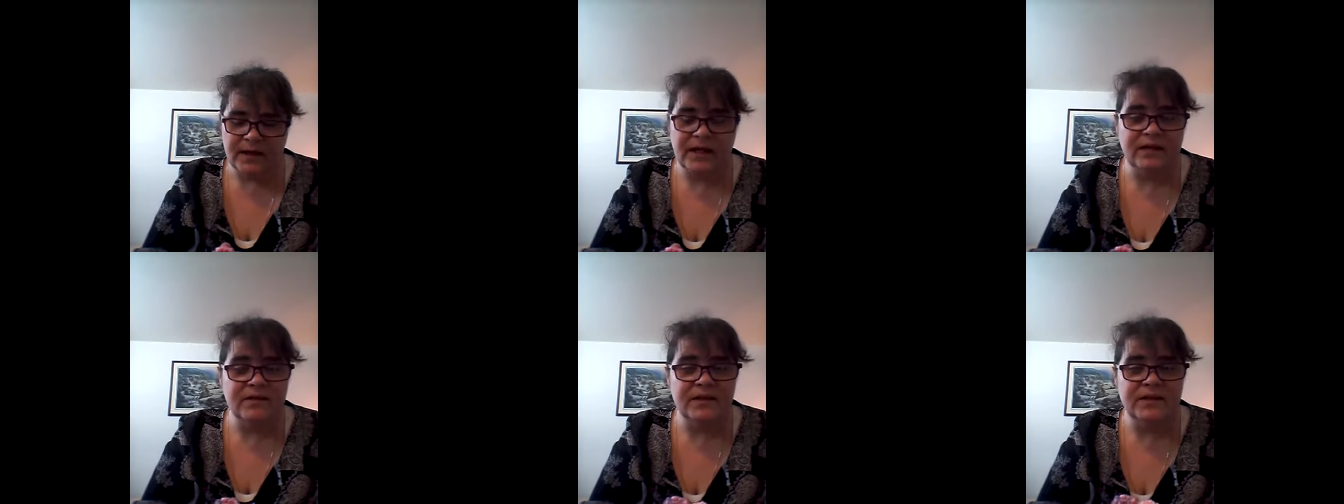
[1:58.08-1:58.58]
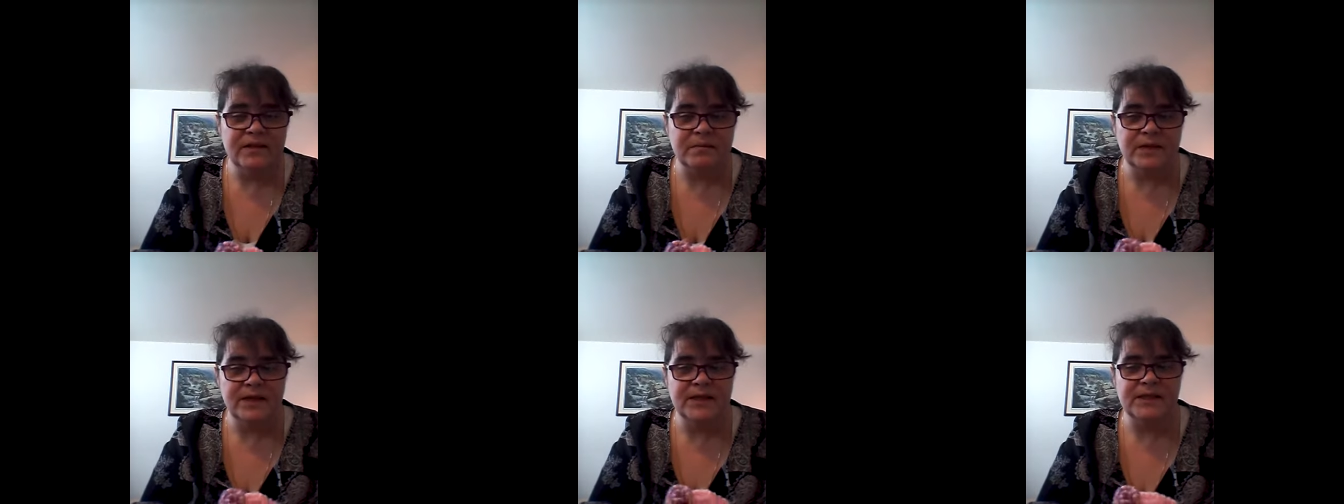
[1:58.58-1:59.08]
given to
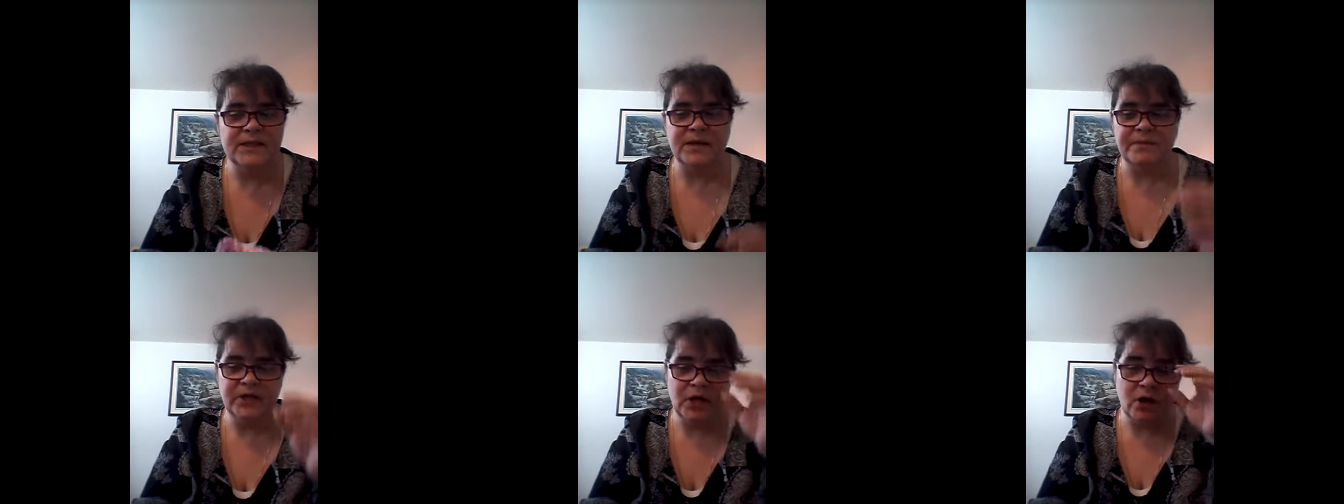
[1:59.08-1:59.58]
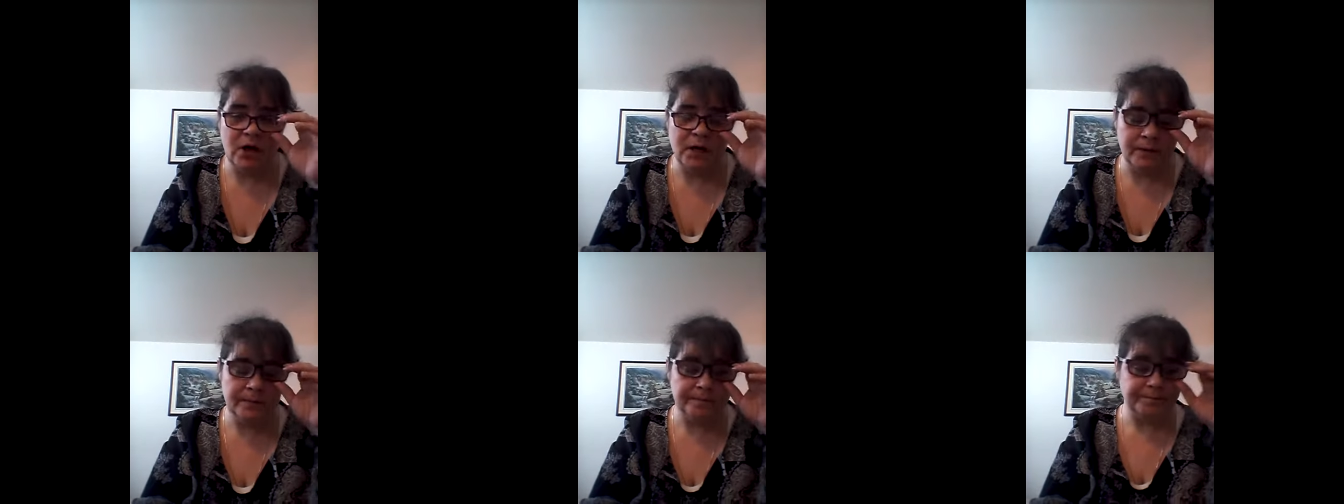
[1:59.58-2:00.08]
me some
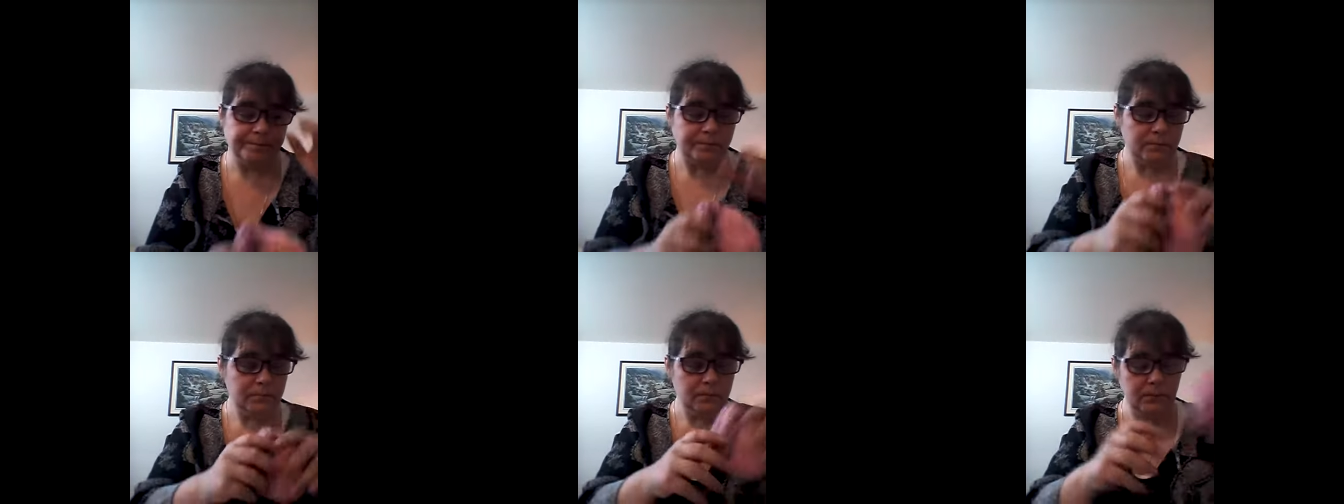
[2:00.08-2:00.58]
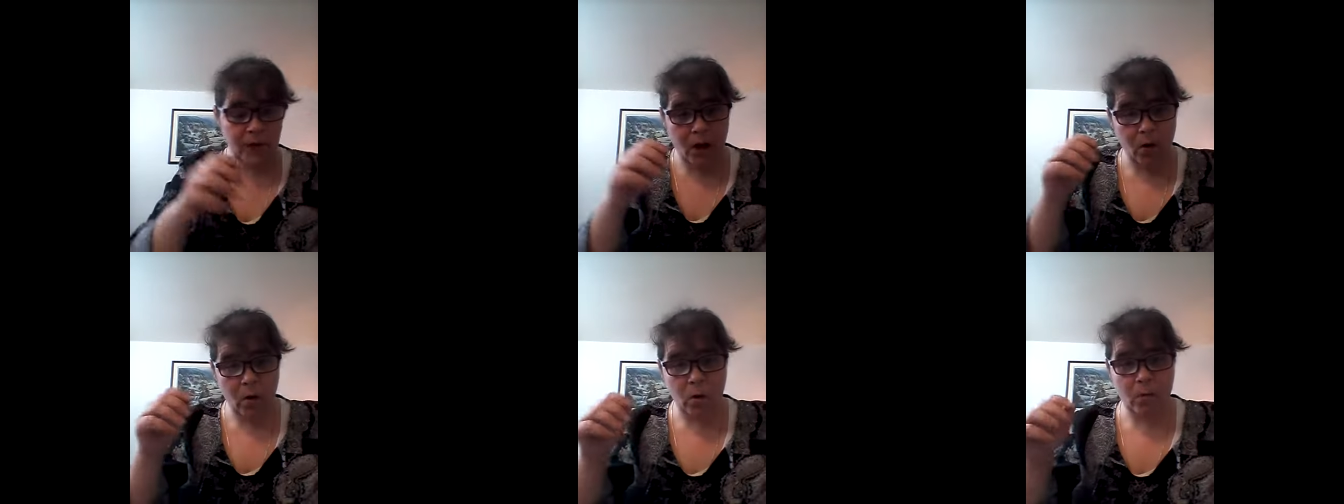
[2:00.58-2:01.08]
yarn,
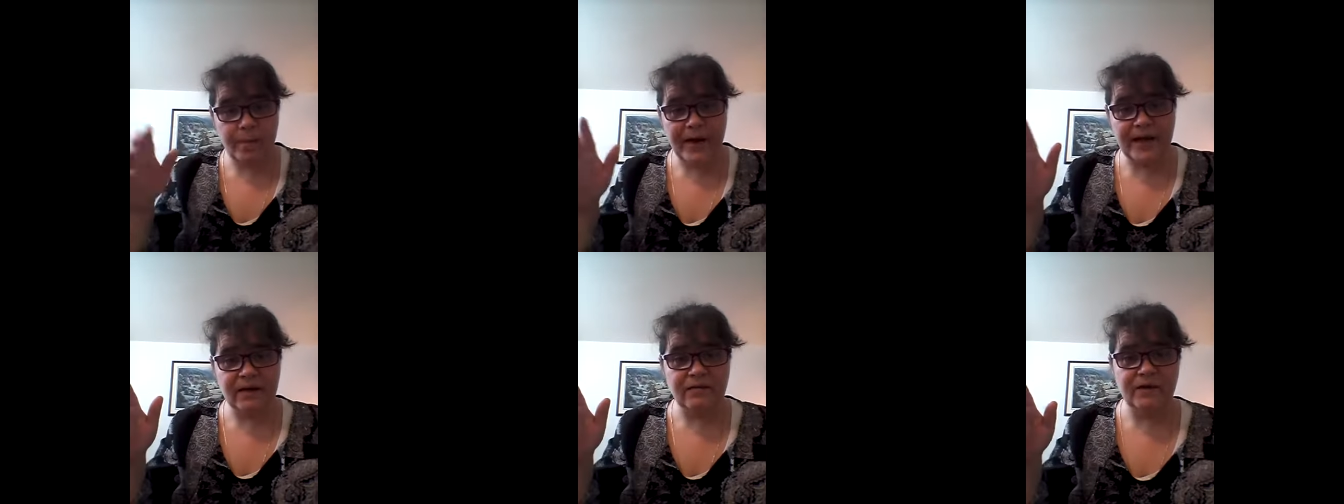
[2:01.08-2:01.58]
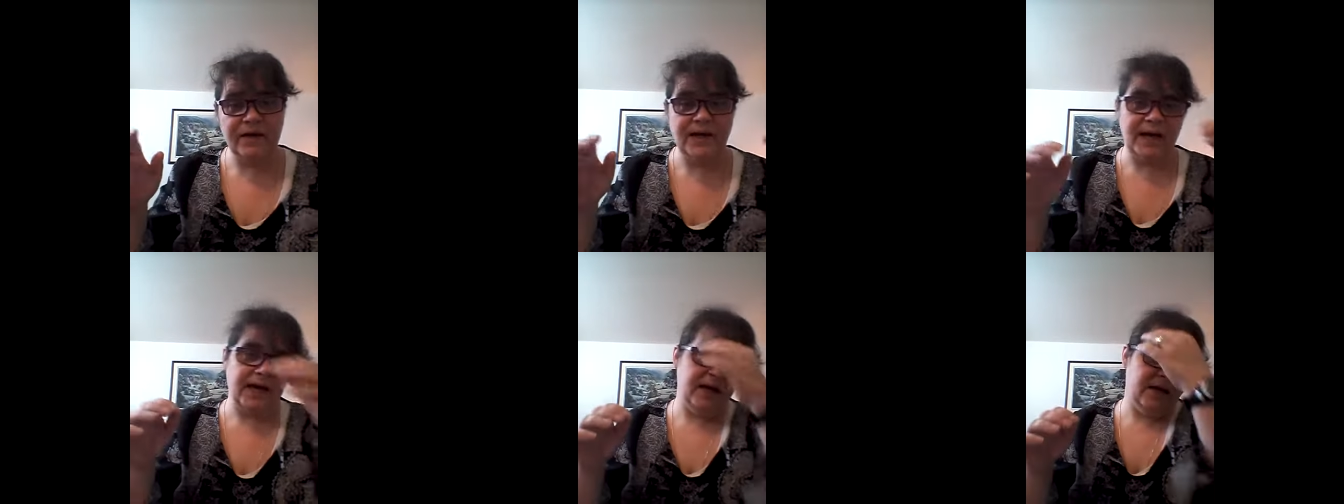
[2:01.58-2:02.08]
a whole bag of
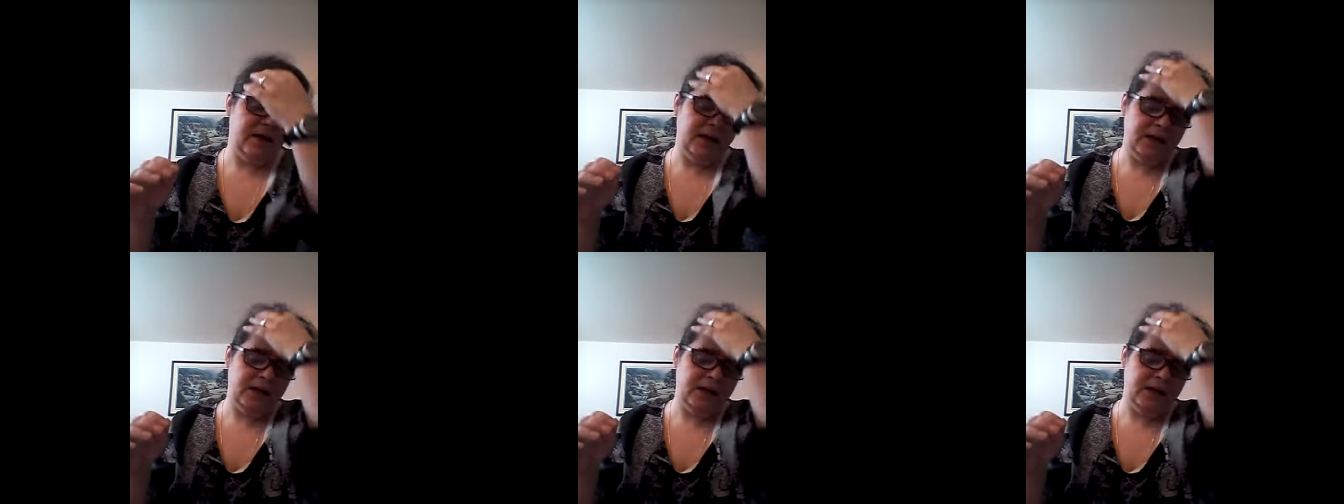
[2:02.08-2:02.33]
it, and